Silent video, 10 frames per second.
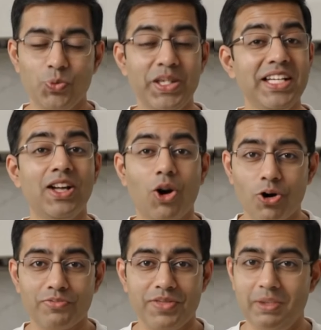We need a lot
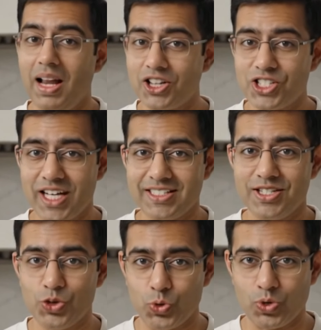of them, large eggs
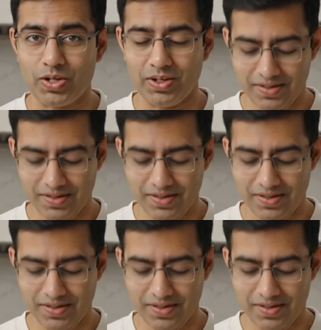in total.